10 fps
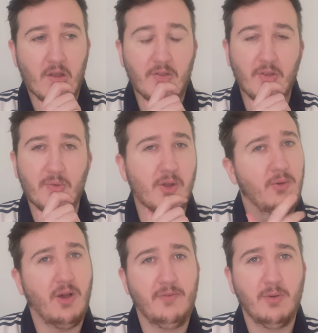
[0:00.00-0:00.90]
I don't
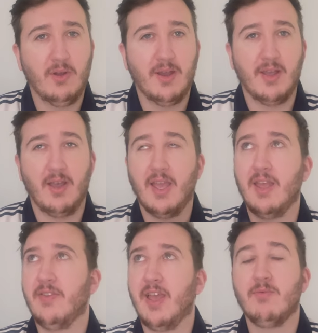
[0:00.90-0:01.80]
know. I feel like
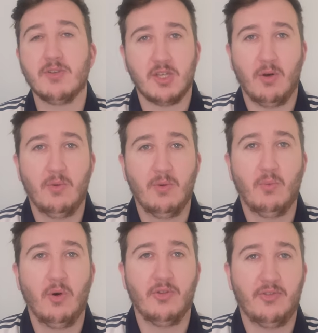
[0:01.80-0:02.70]
the end result
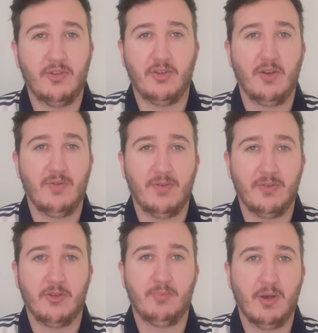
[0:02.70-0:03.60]
was deserved
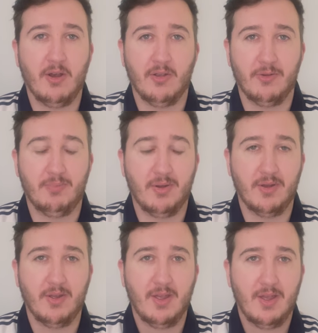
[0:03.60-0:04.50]
for Spurs,
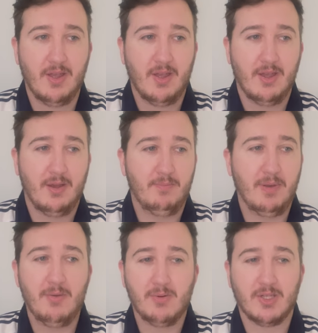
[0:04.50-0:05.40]
but
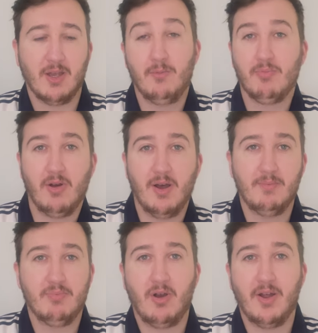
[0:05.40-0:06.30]
people say, oh,
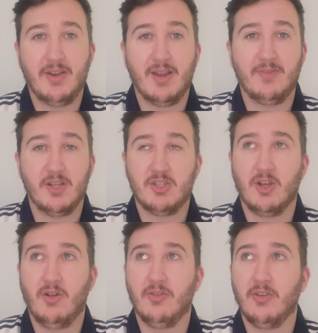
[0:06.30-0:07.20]
Brighton did have their
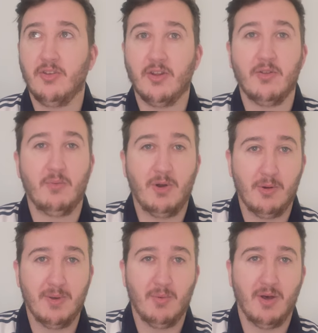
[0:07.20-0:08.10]
chances. You know, the
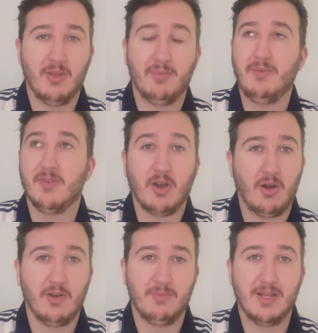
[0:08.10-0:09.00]
Welbeck one. I mean,
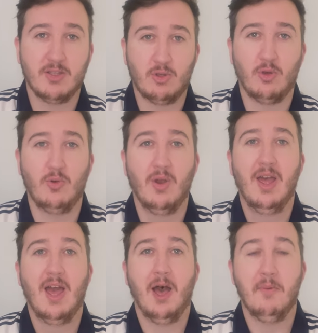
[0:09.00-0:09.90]
Vicario made 2
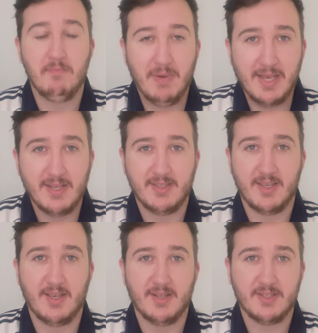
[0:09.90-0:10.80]

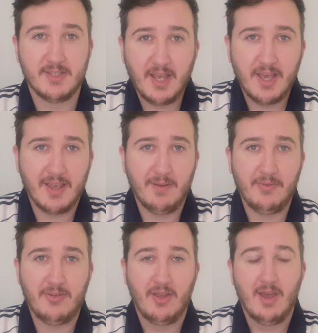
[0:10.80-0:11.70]
amazing
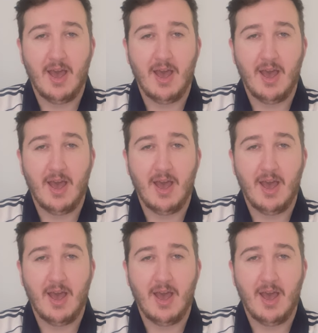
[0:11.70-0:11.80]
saves.